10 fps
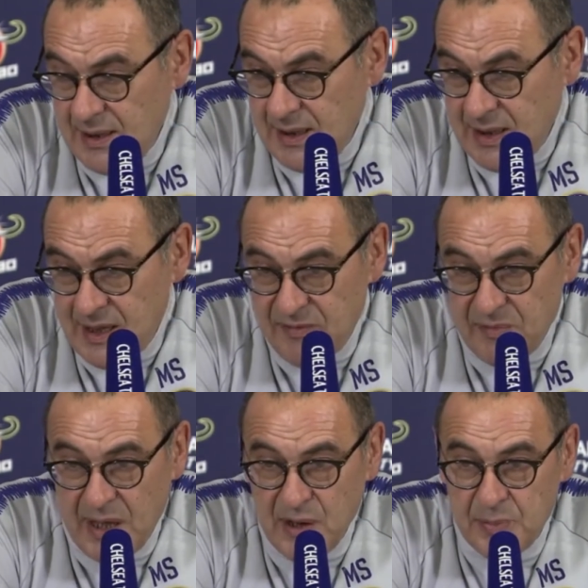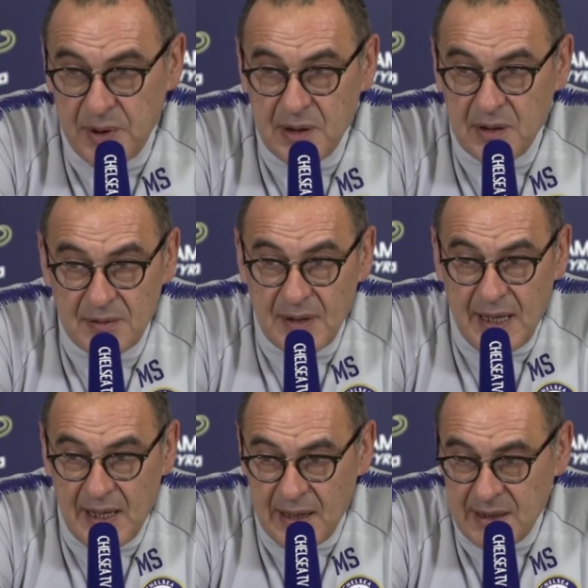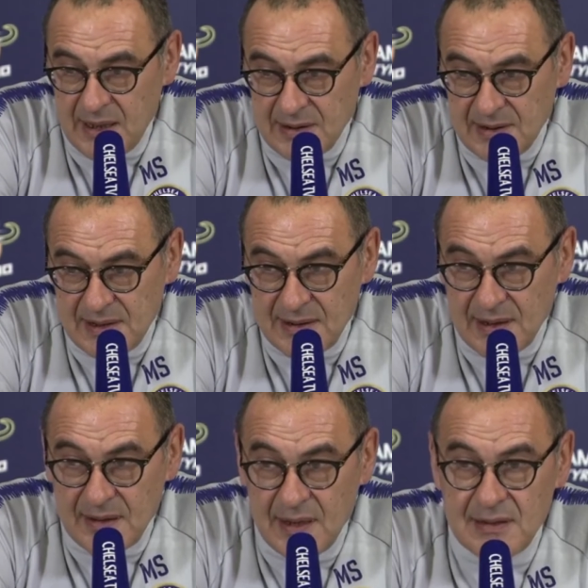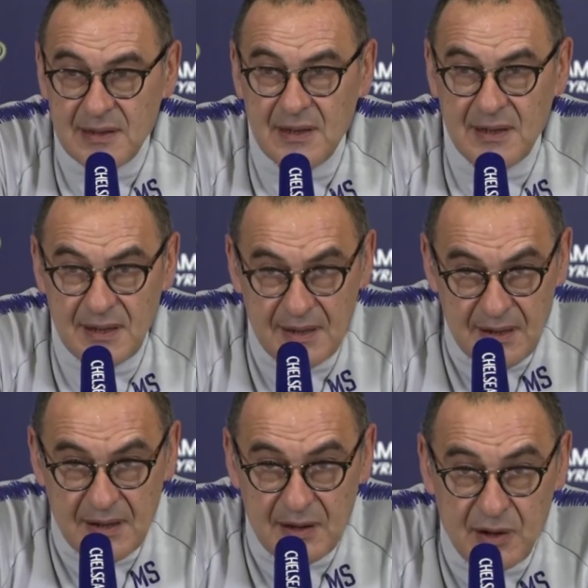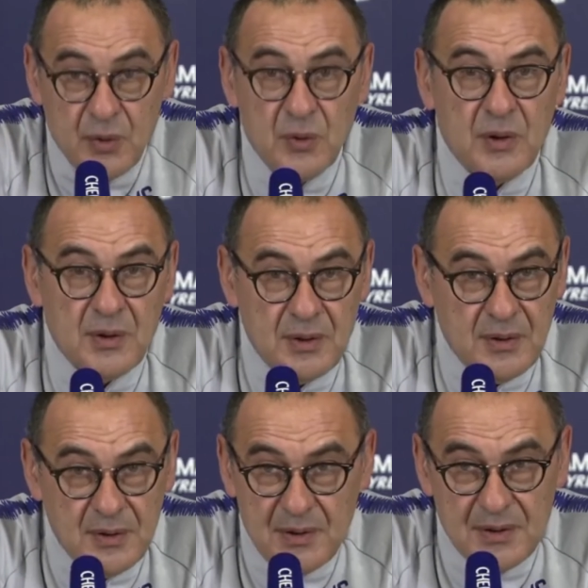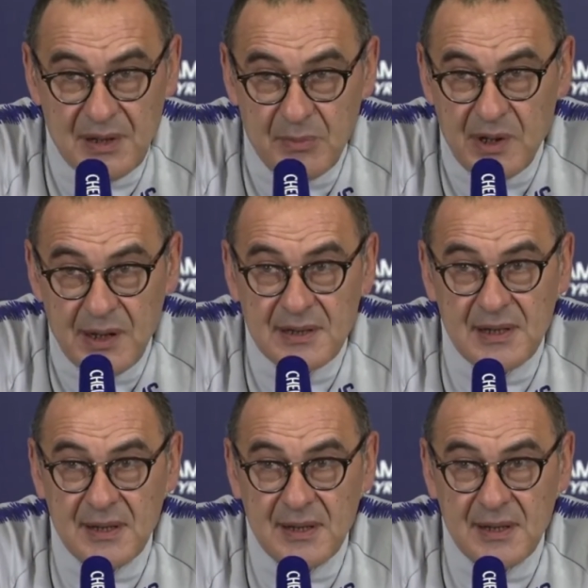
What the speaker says: I have my opinion. I can understand that you or somebody else